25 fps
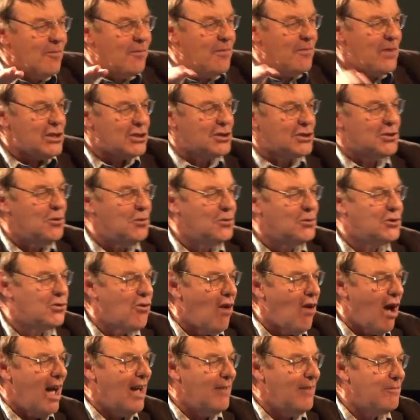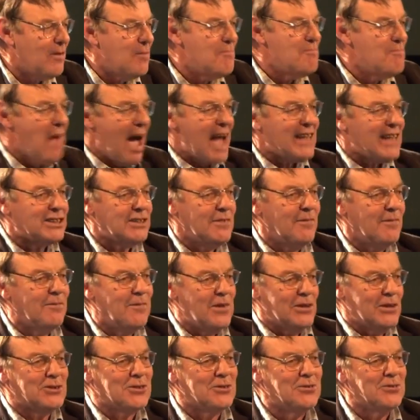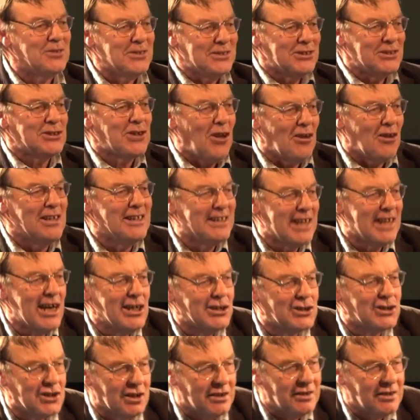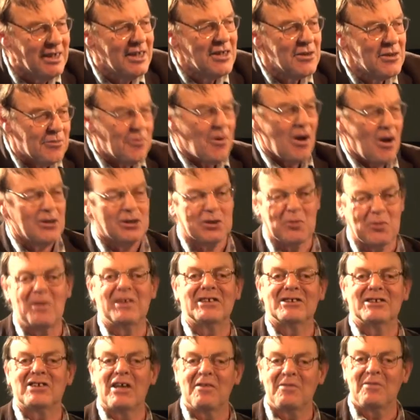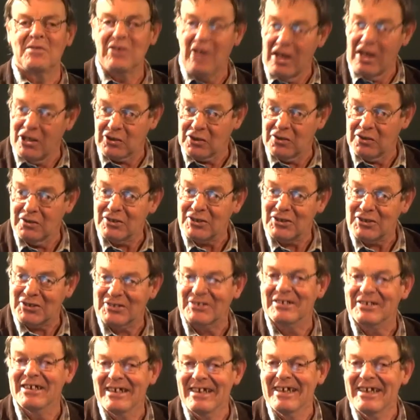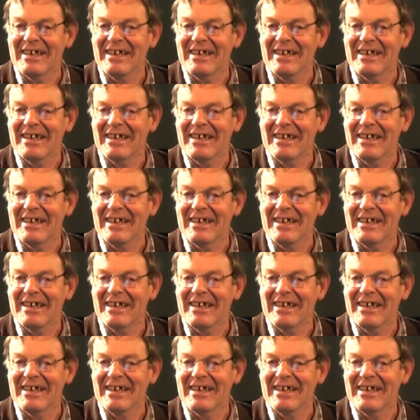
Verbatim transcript: fiscal drive for massive fiscal consolidation throughout twenty-seven nations,